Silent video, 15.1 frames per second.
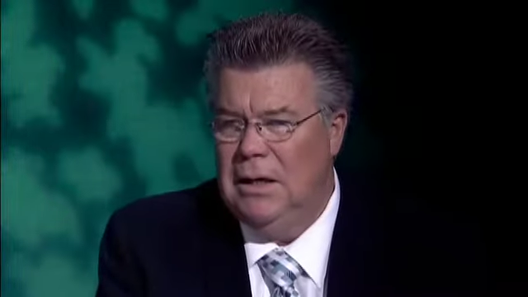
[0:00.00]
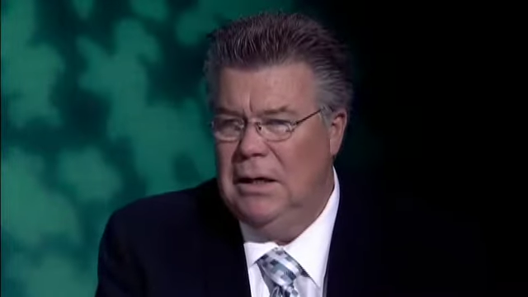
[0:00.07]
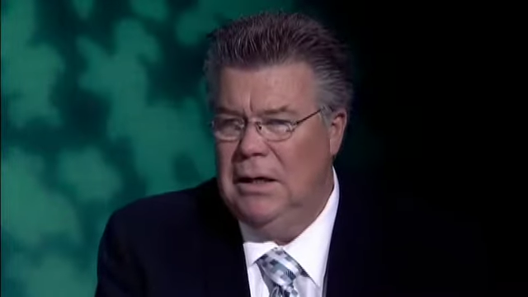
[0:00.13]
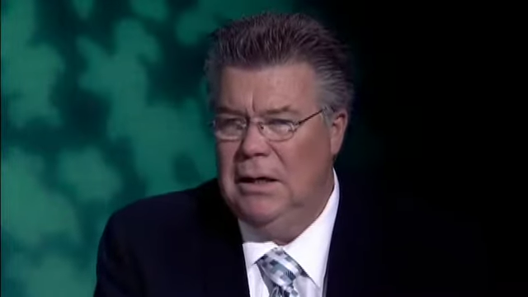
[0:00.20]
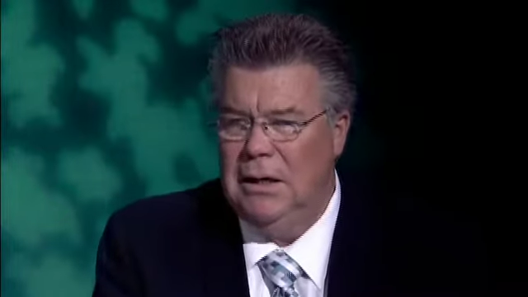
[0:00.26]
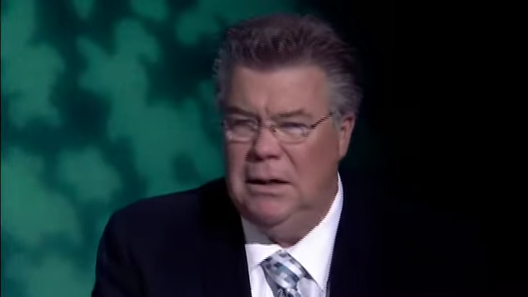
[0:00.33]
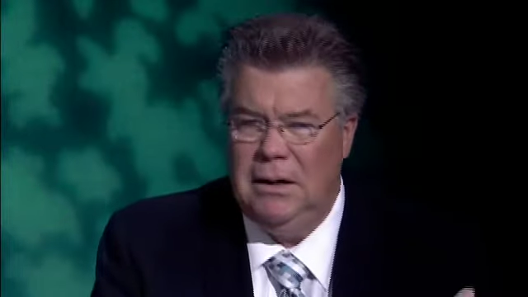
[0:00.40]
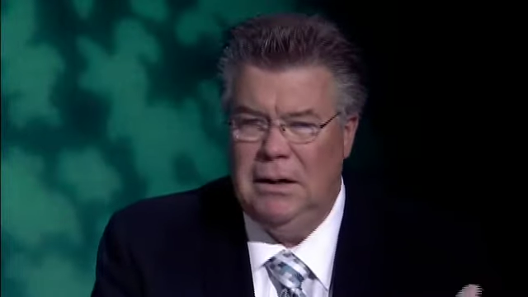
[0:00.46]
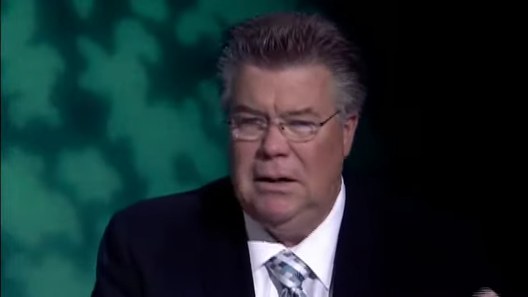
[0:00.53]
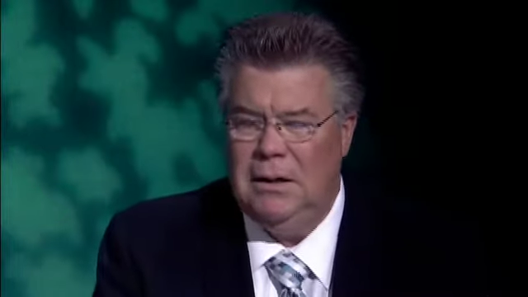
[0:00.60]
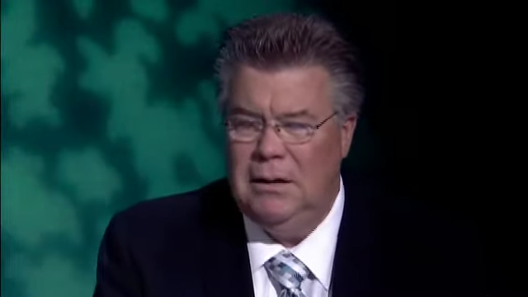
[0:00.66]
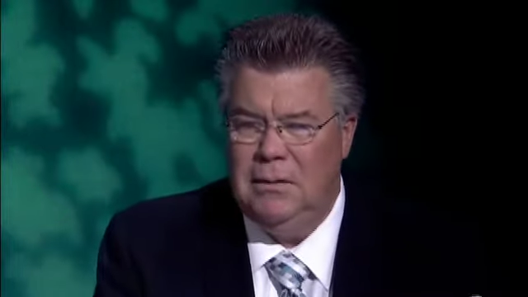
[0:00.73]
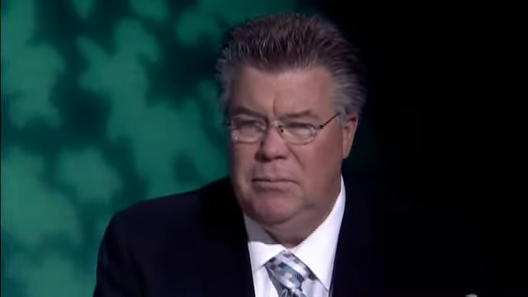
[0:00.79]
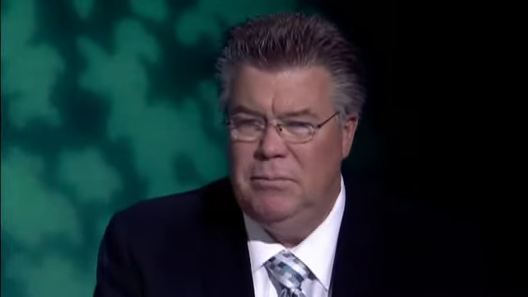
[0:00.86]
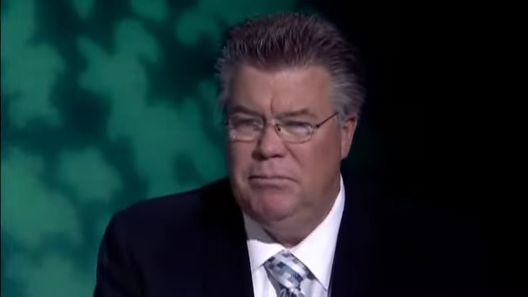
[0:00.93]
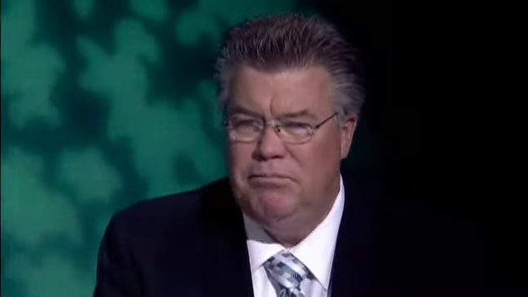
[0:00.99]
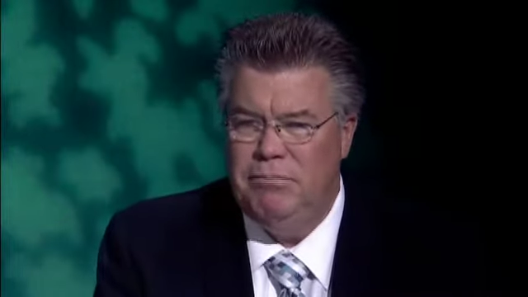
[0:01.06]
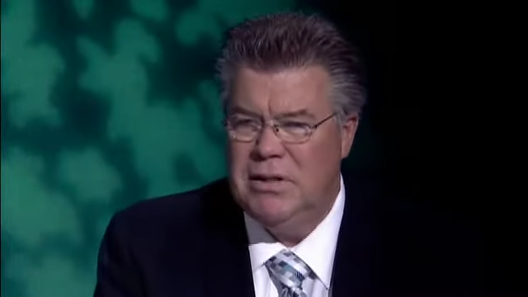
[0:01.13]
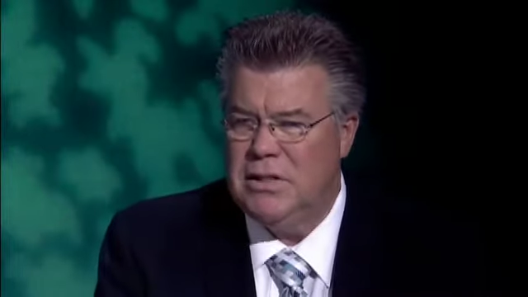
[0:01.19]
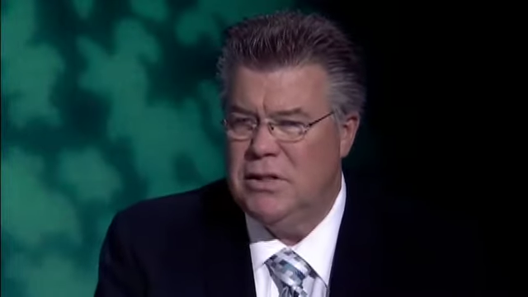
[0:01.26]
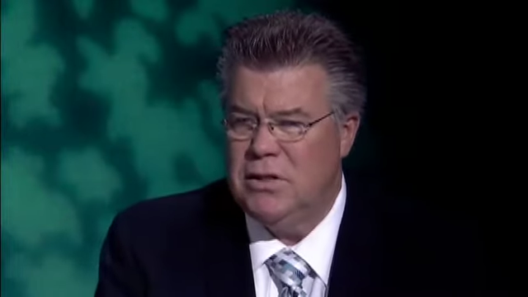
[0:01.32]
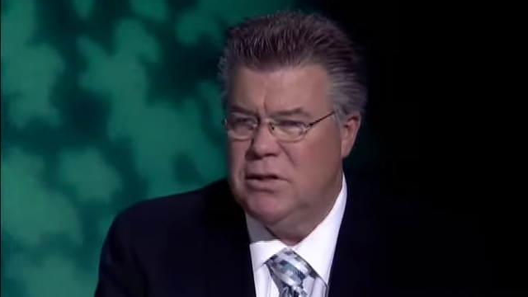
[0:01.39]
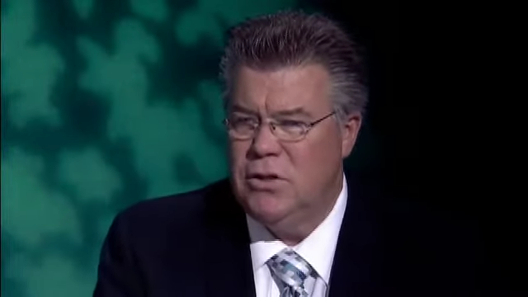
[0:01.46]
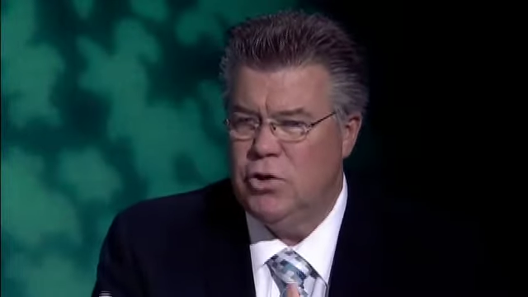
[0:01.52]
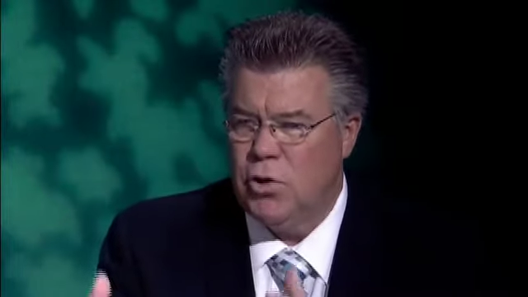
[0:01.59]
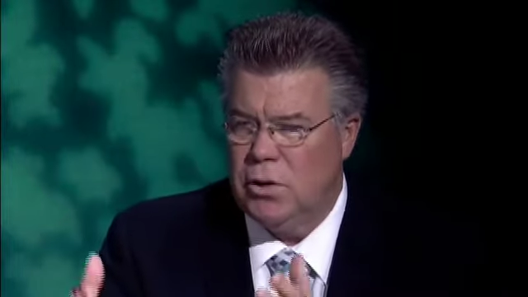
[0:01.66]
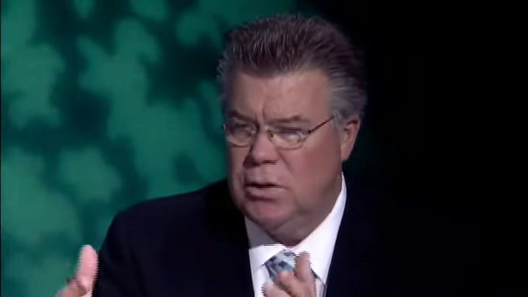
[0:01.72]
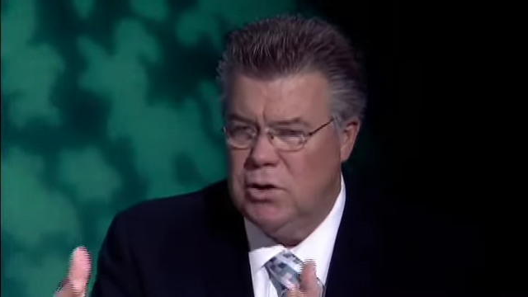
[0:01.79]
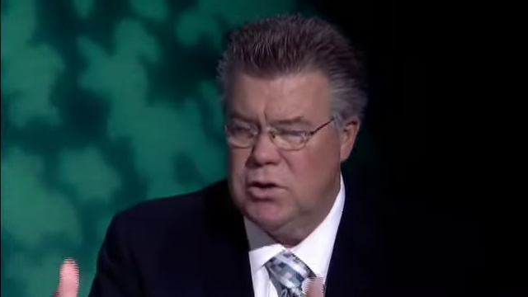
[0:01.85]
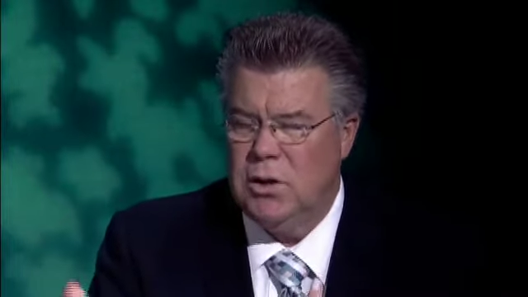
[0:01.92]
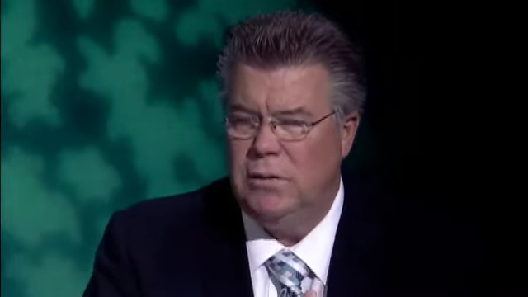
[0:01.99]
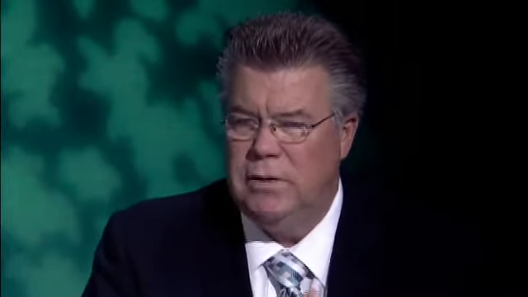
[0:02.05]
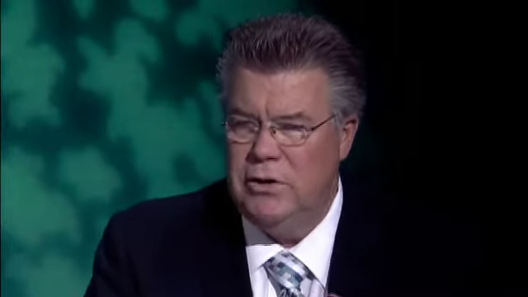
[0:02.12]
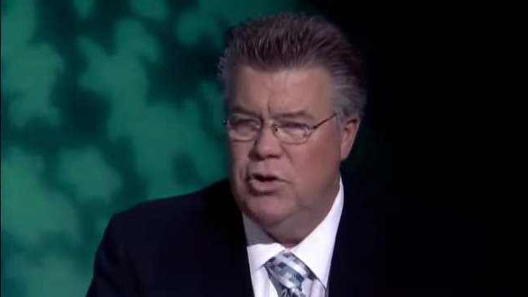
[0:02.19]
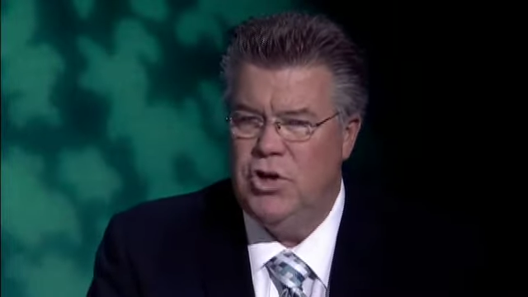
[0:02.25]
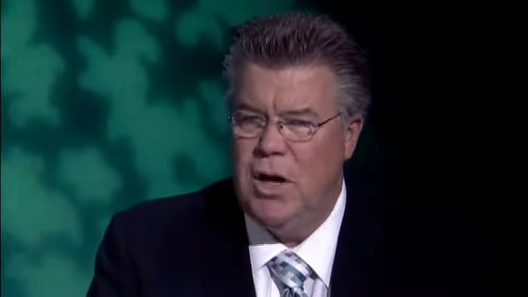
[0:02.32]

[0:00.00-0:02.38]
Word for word: Uh, uh, businesses or consulting